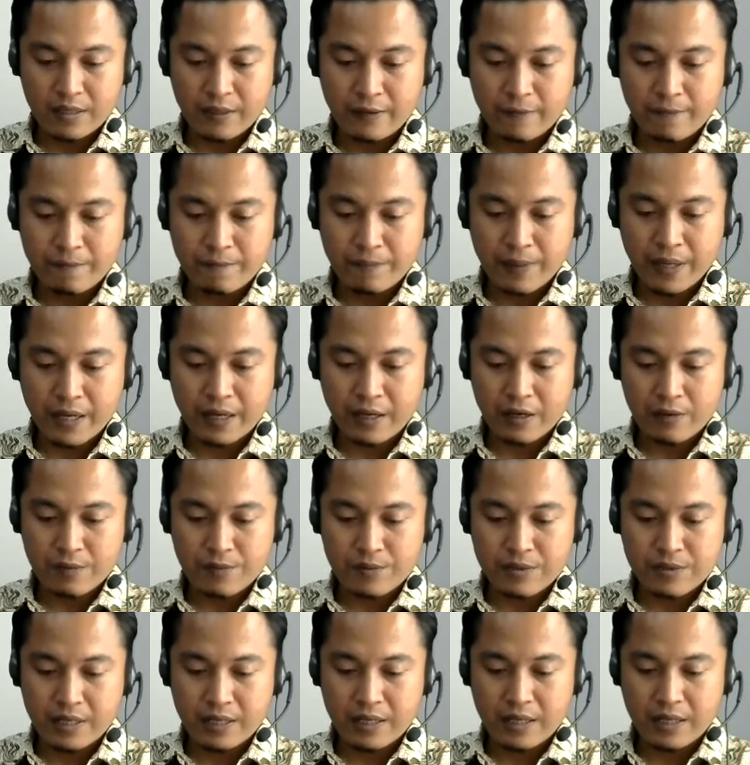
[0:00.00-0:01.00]
the impact
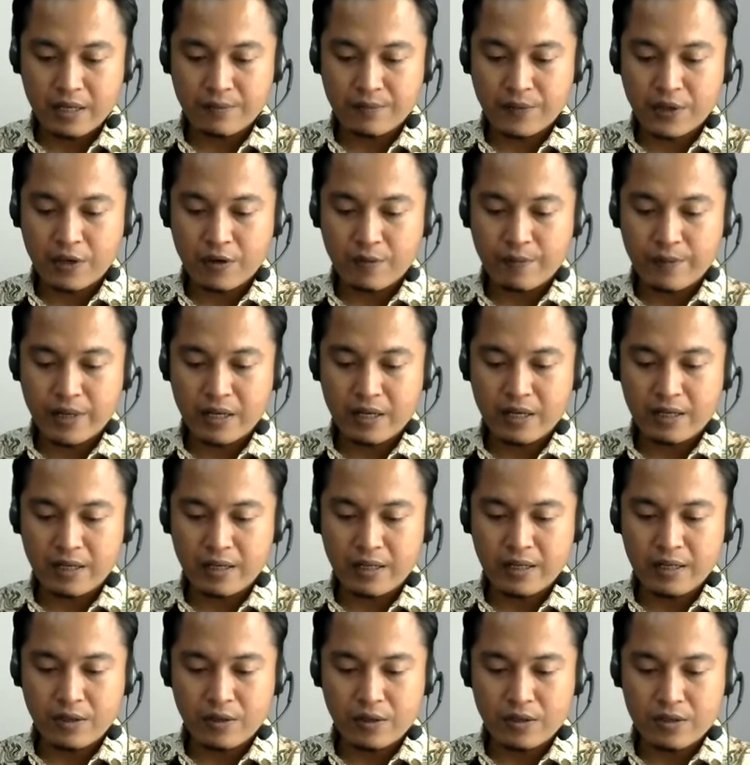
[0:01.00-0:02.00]
of stand-up
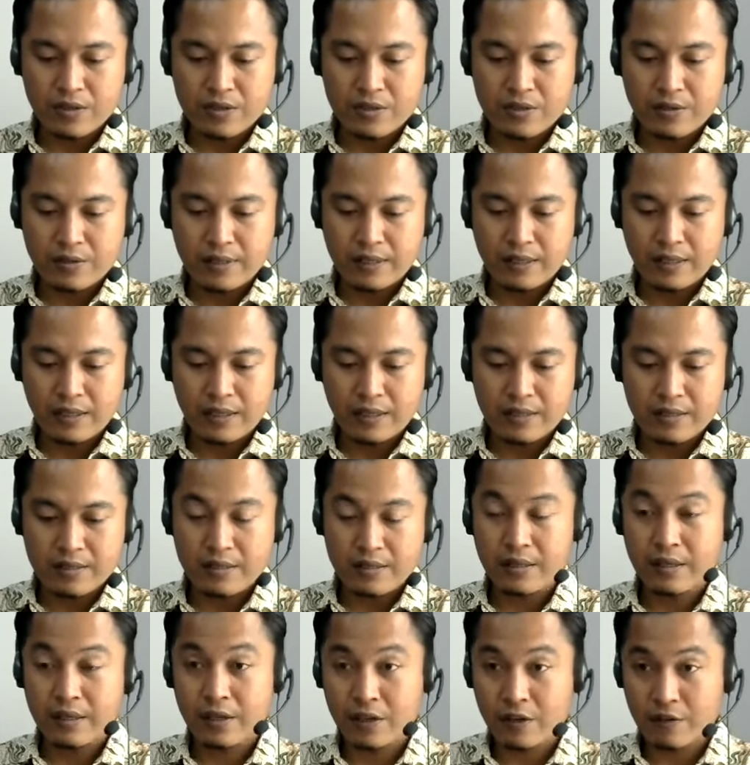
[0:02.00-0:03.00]
comedy on student
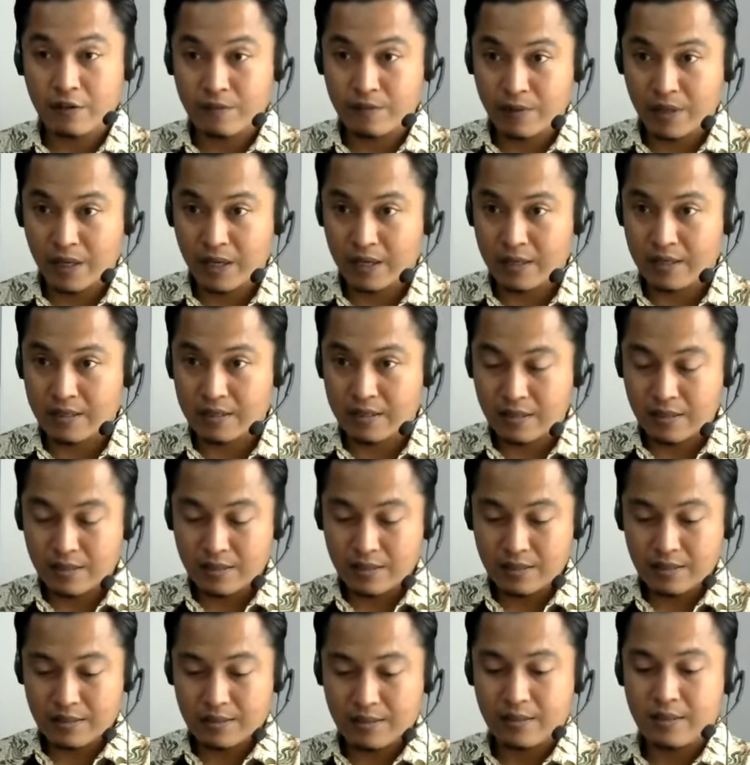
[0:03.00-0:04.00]
listening
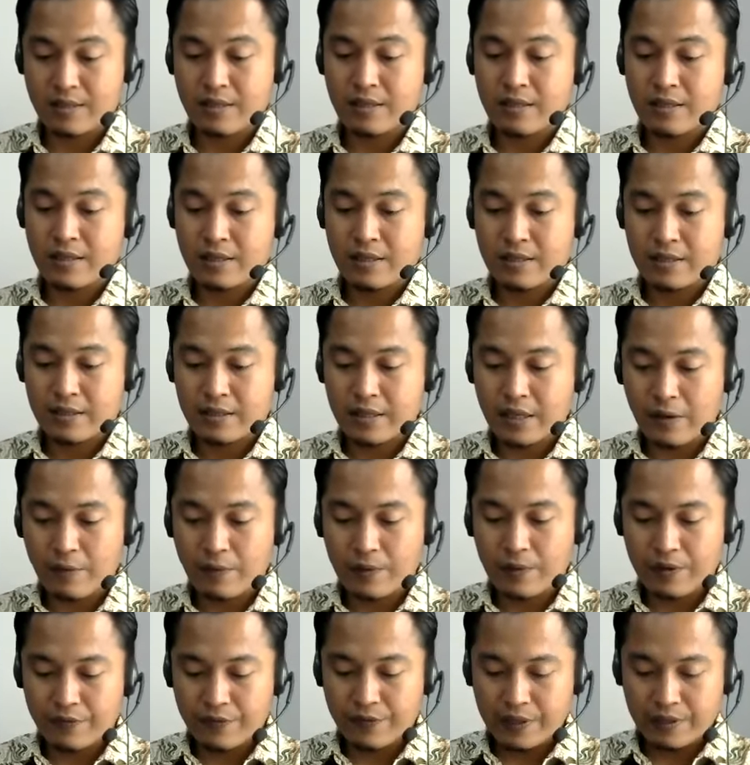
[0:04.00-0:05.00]
comprehensions. That
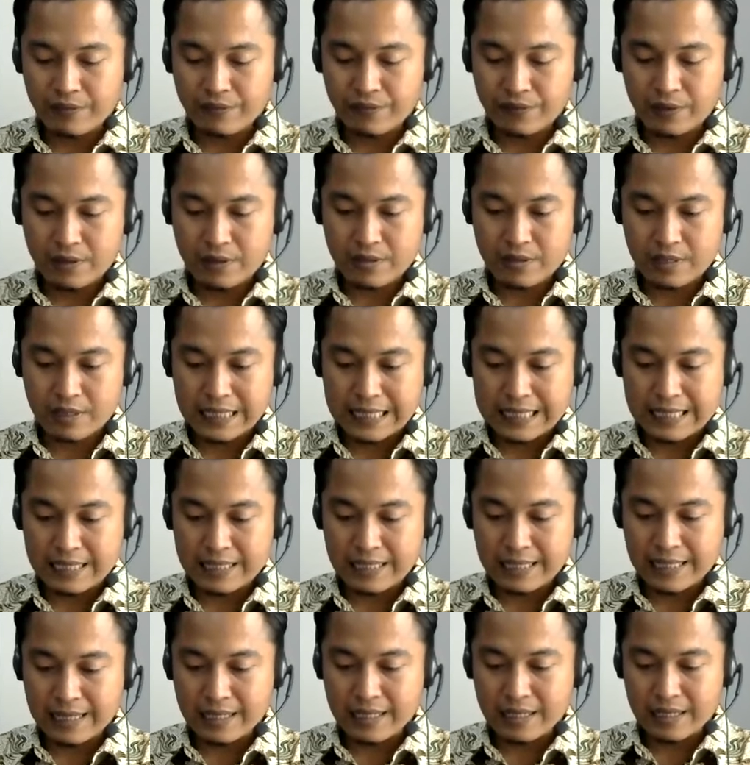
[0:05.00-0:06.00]
will be the first
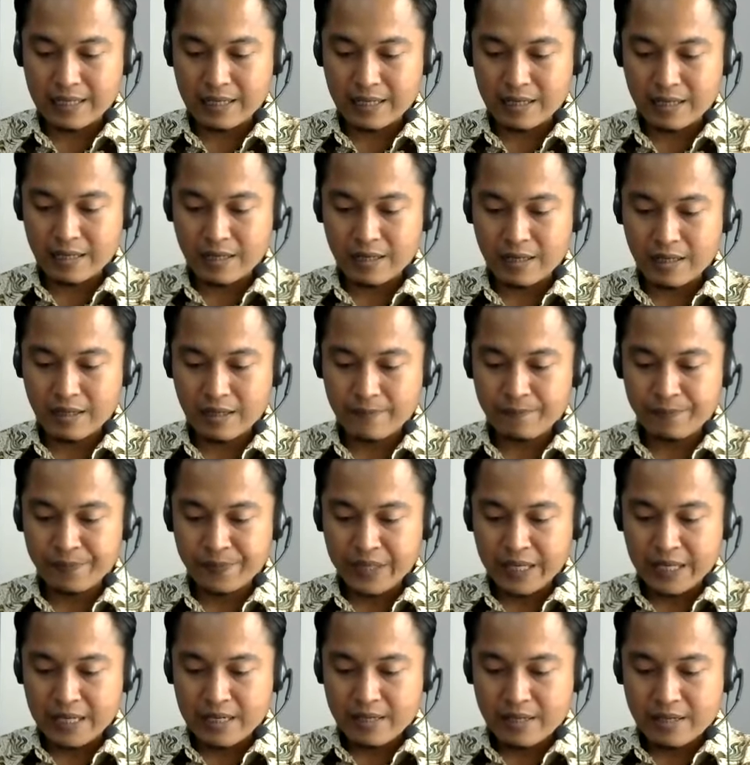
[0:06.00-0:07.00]
contender.
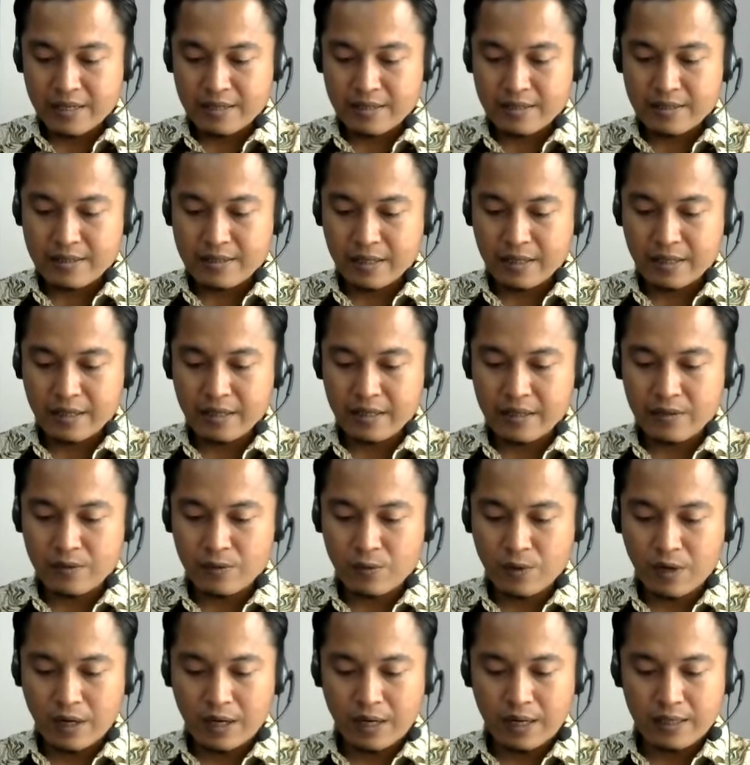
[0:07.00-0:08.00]

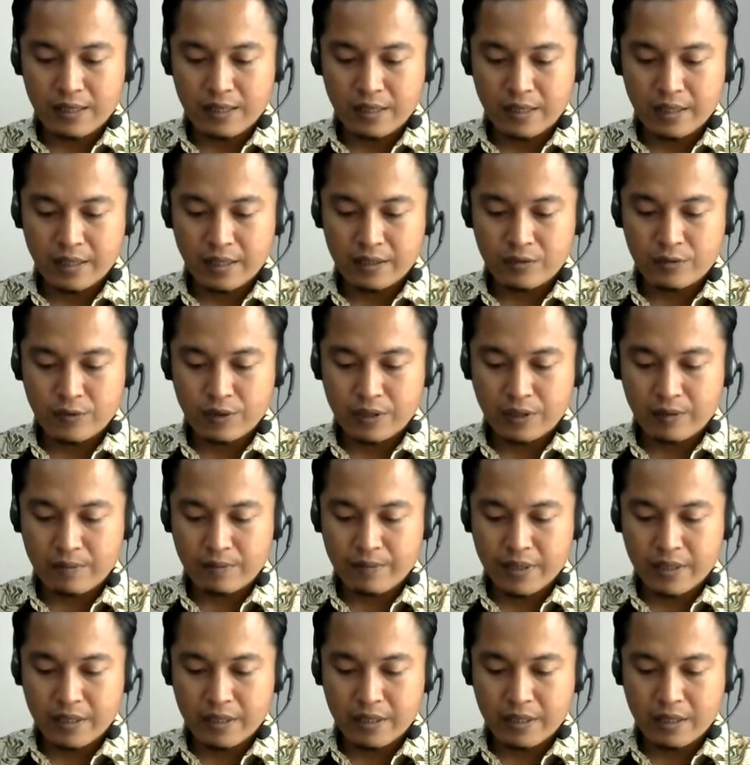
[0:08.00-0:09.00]
Second one, it will
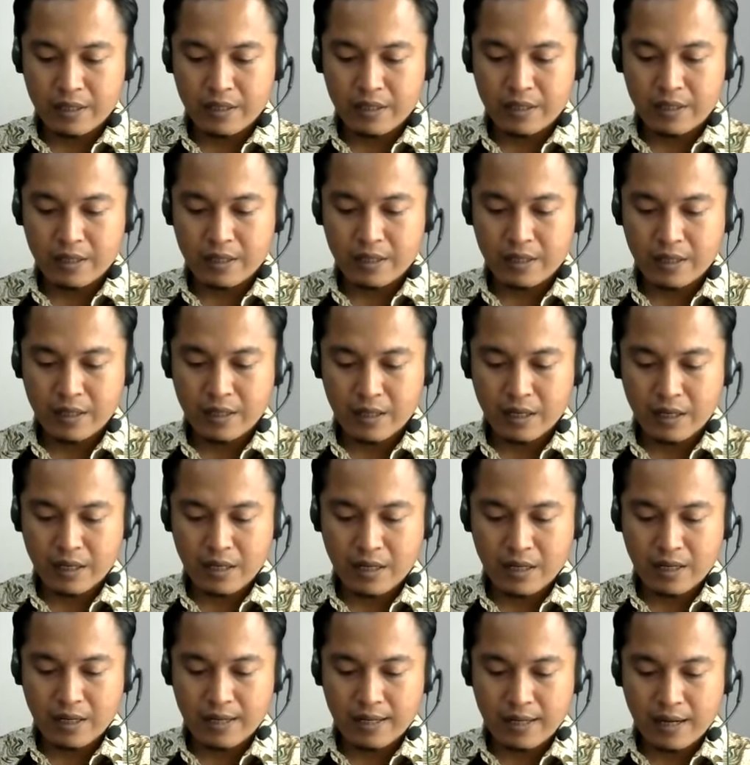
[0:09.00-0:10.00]
be
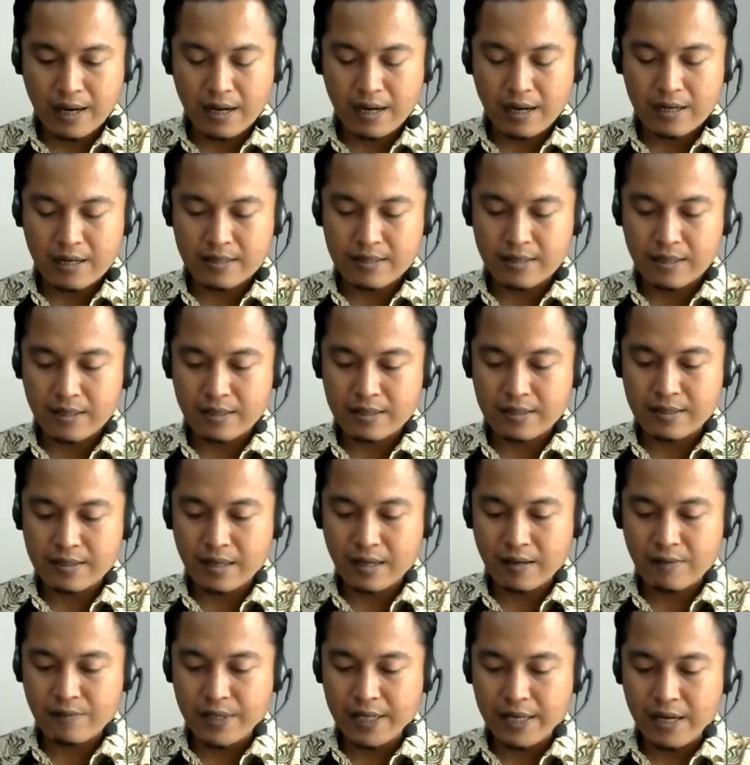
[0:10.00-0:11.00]
uh, Rana
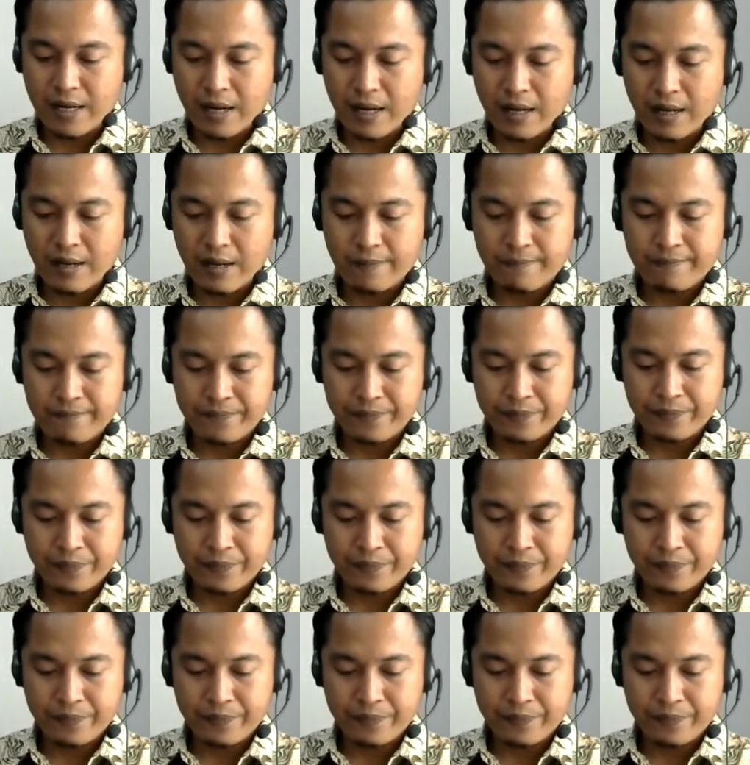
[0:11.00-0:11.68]
Salsabila.